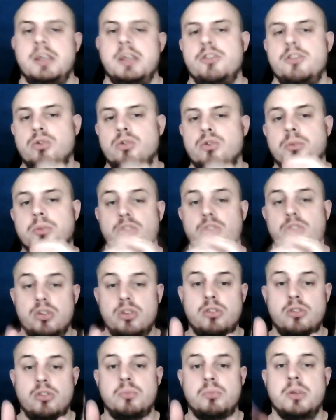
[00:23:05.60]
enjoy my
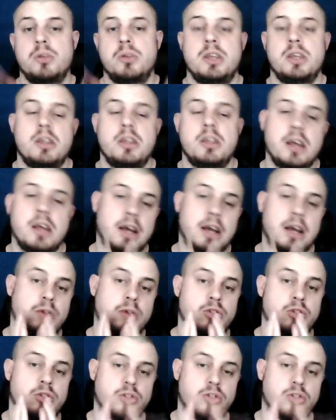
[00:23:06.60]
son's money, how
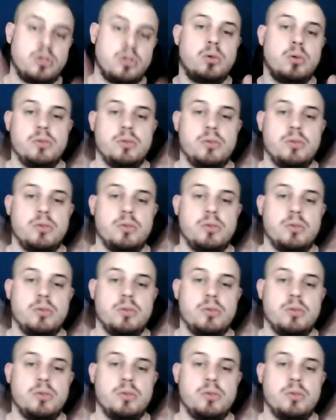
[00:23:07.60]
you stole